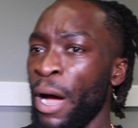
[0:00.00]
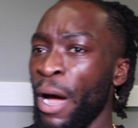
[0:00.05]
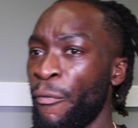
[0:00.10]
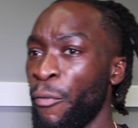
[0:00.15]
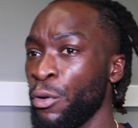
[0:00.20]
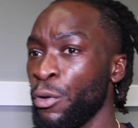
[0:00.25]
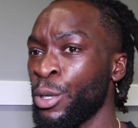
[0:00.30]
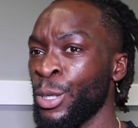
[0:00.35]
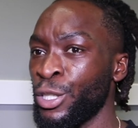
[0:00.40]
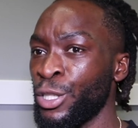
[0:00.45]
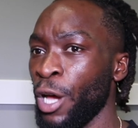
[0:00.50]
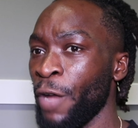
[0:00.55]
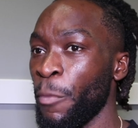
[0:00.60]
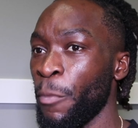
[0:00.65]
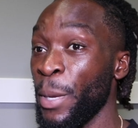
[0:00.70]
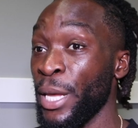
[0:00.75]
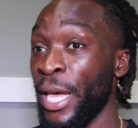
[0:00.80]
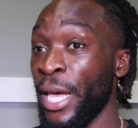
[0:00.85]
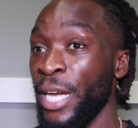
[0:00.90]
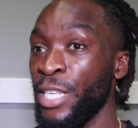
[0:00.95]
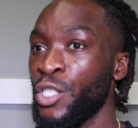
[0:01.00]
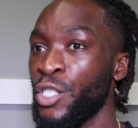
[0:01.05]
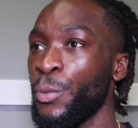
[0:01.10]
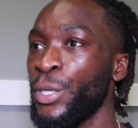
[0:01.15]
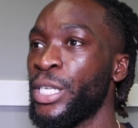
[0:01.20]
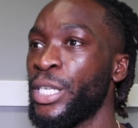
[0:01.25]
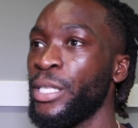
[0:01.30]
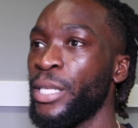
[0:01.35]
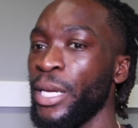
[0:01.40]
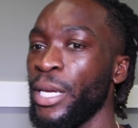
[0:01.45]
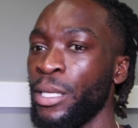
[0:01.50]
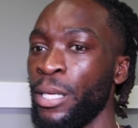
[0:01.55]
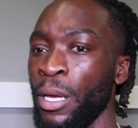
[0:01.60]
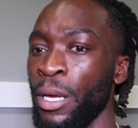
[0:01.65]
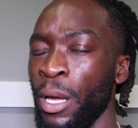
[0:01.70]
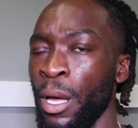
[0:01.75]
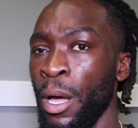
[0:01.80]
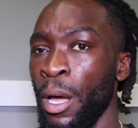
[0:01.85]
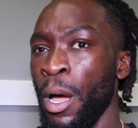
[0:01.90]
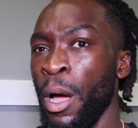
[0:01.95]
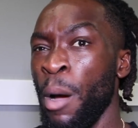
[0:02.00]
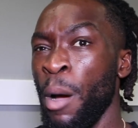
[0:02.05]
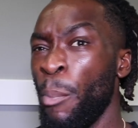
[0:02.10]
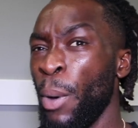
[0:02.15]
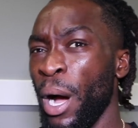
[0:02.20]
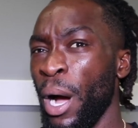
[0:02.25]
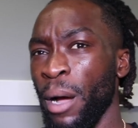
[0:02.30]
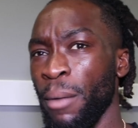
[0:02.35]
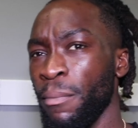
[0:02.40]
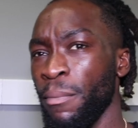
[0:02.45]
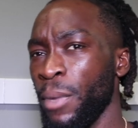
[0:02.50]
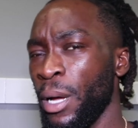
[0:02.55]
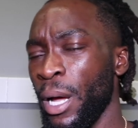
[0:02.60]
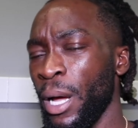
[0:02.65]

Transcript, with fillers: I thought he was going to start off a bit cagey, which he did, but.